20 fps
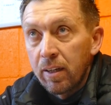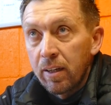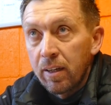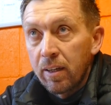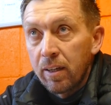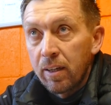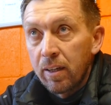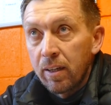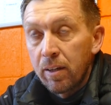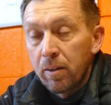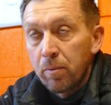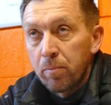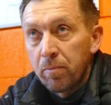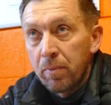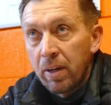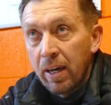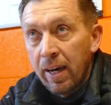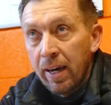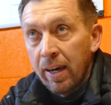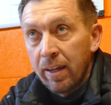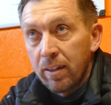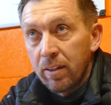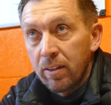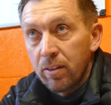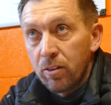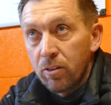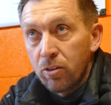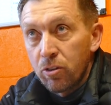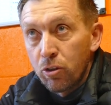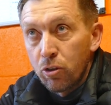um, at
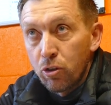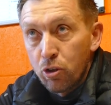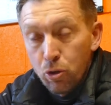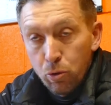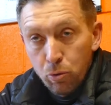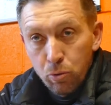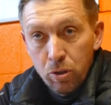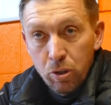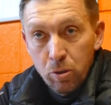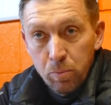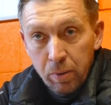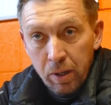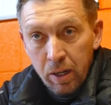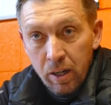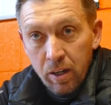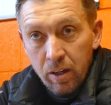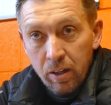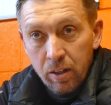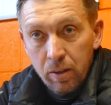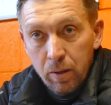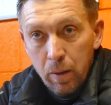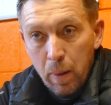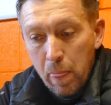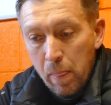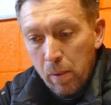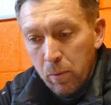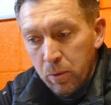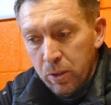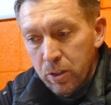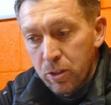St George's Park,
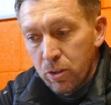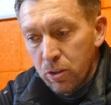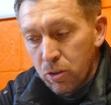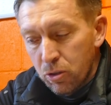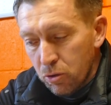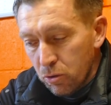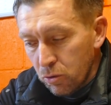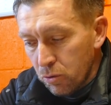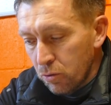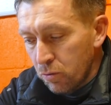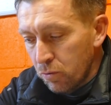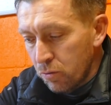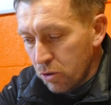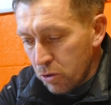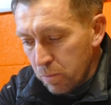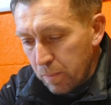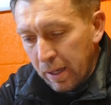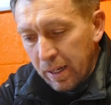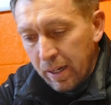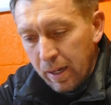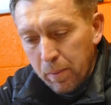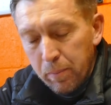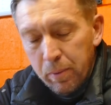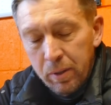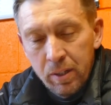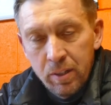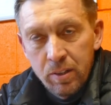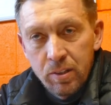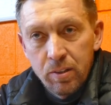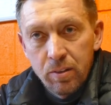which has sort of sped up
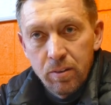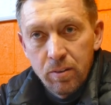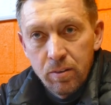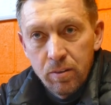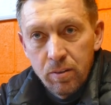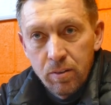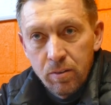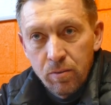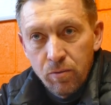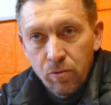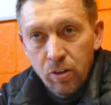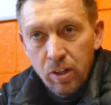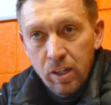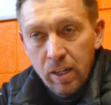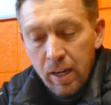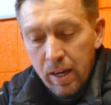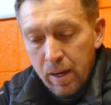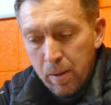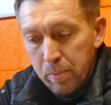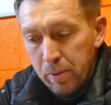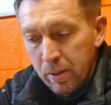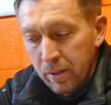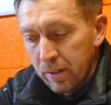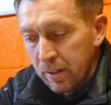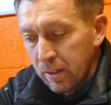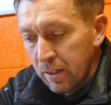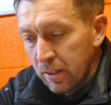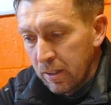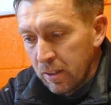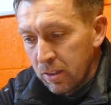his rehab.
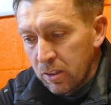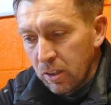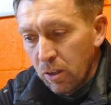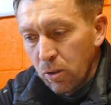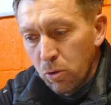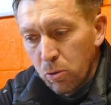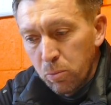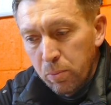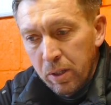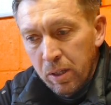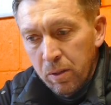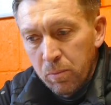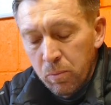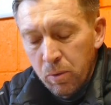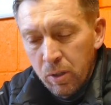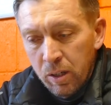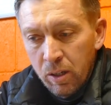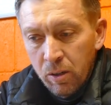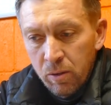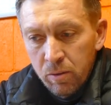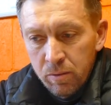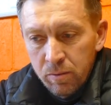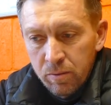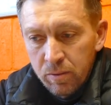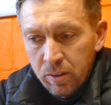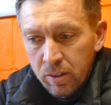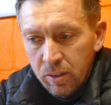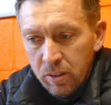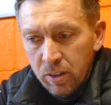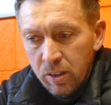So all being well,
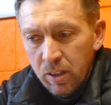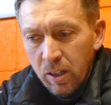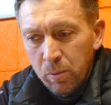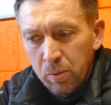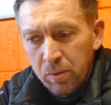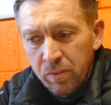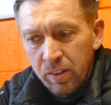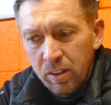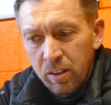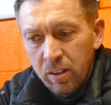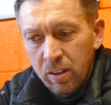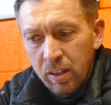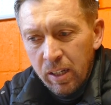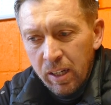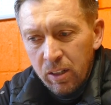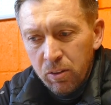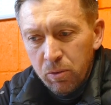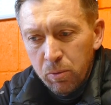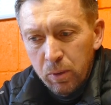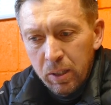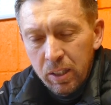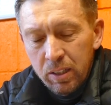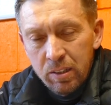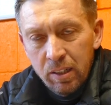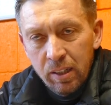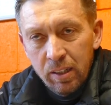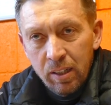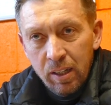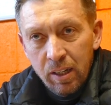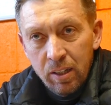you know, within the next week,
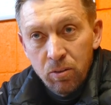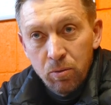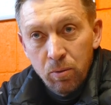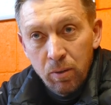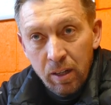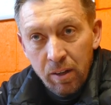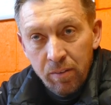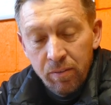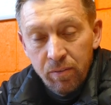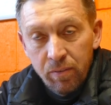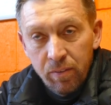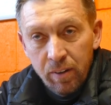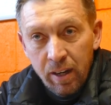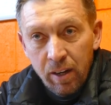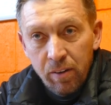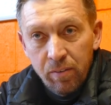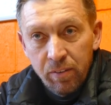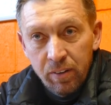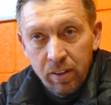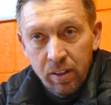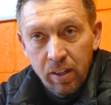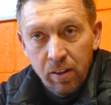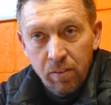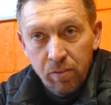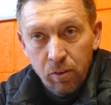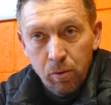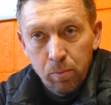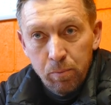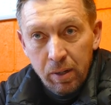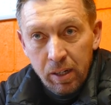ten days, we'll have Alfie and
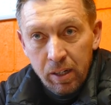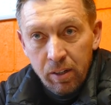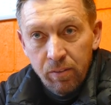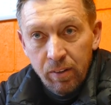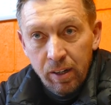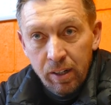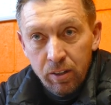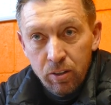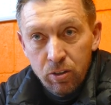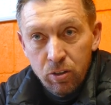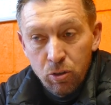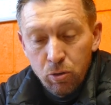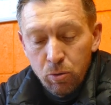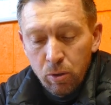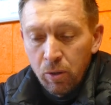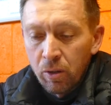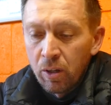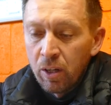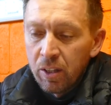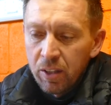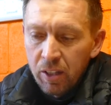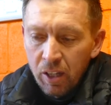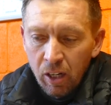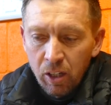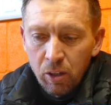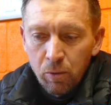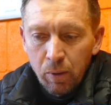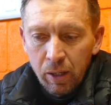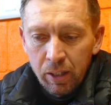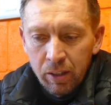Ephron back around us as well. The
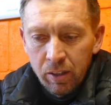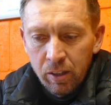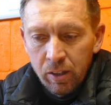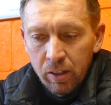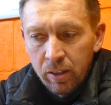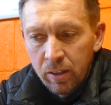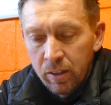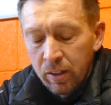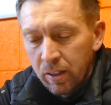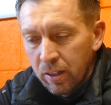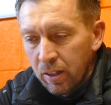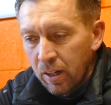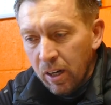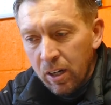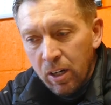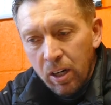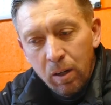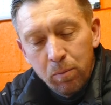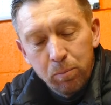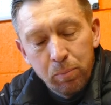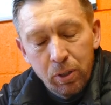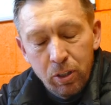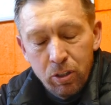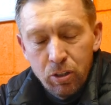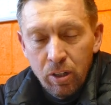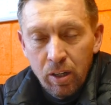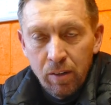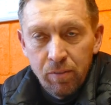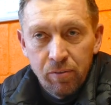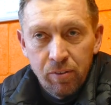only one that I can't put a
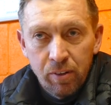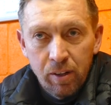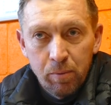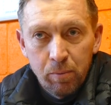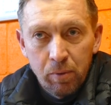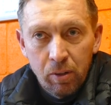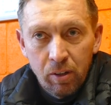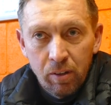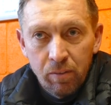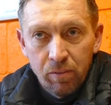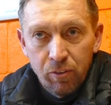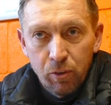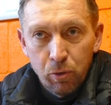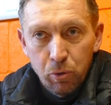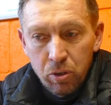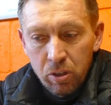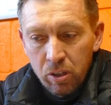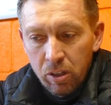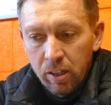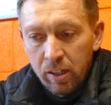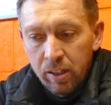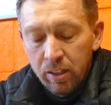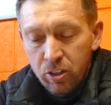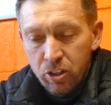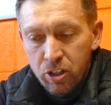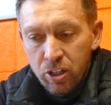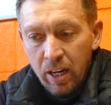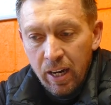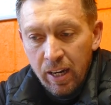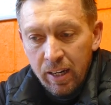time frame on, unfortunately, is
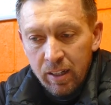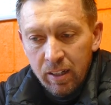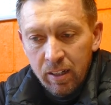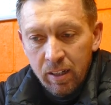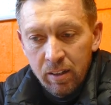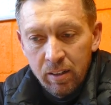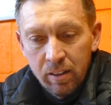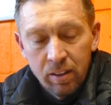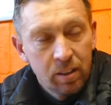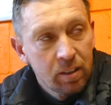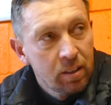Shaq, and I,